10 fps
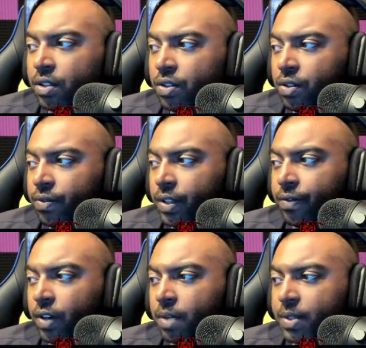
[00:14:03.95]
2 fleet
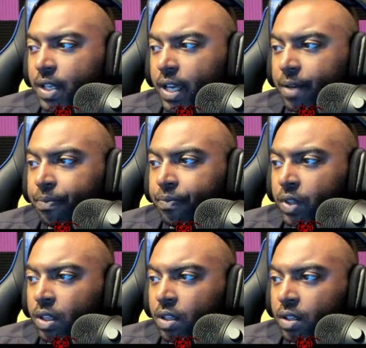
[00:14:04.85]
farms a day
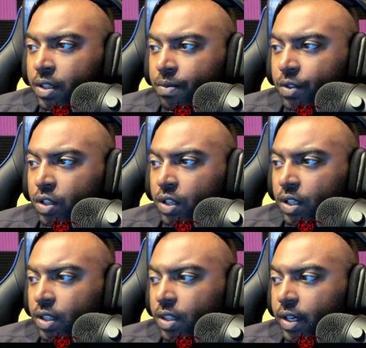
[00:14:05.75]
is what you can
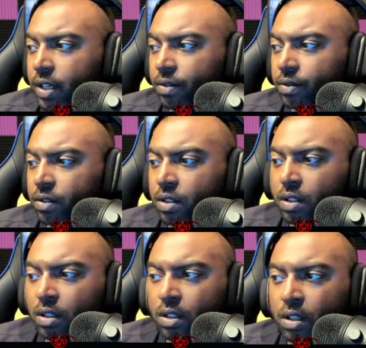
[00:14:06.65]
get there,
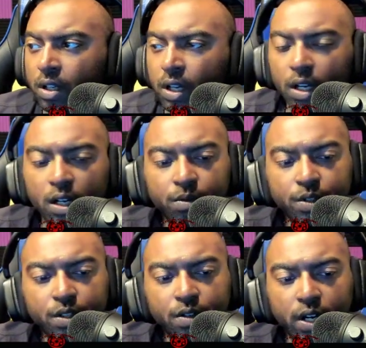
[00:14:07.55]
which
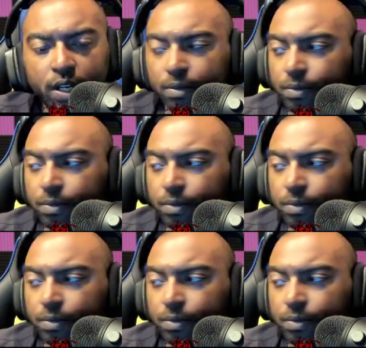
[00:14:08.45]
is great.